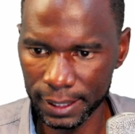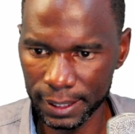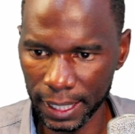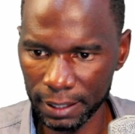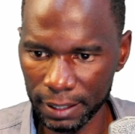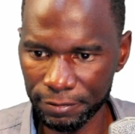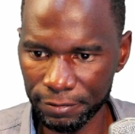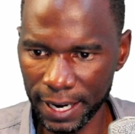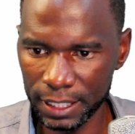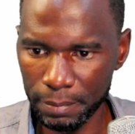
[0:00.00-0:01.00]
I can
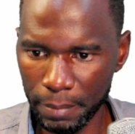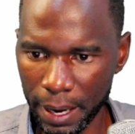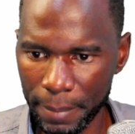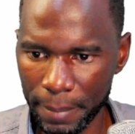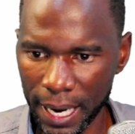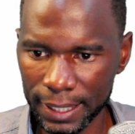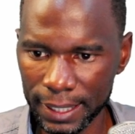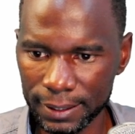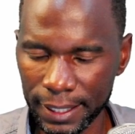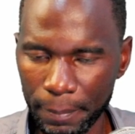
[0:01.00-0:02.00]
find my bar length
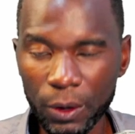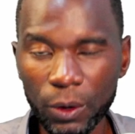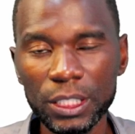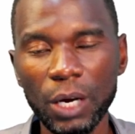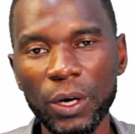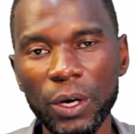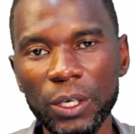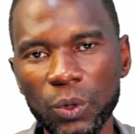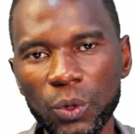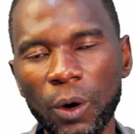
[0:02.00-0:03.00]
there because I want to
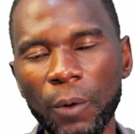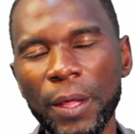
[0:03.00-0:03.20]
know,